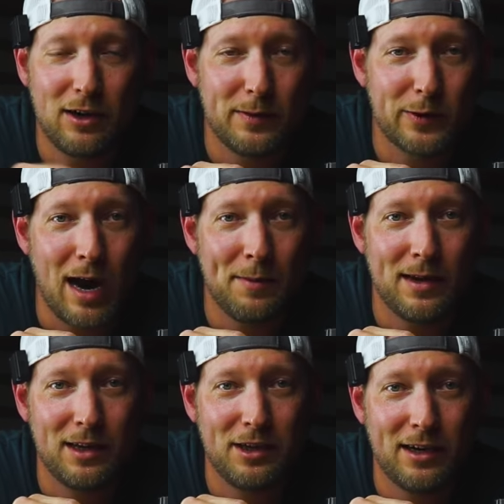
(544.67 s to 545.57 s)
subscribing
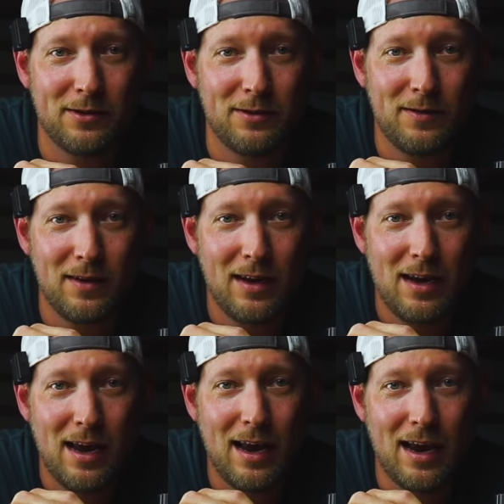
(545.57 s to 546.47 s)
to the channel,
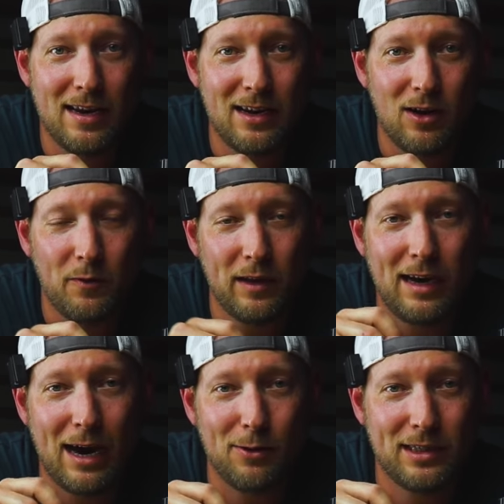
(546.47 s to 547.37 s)
and hopefully
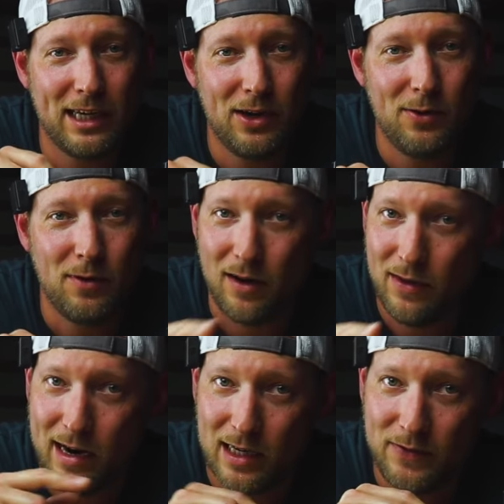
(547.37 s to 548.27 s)
I will see you on
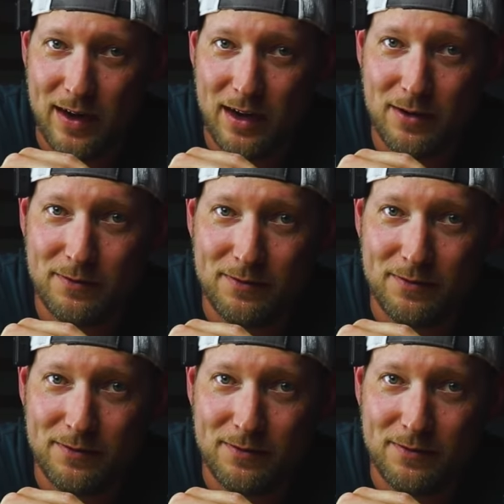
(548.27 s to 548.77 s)
the next video.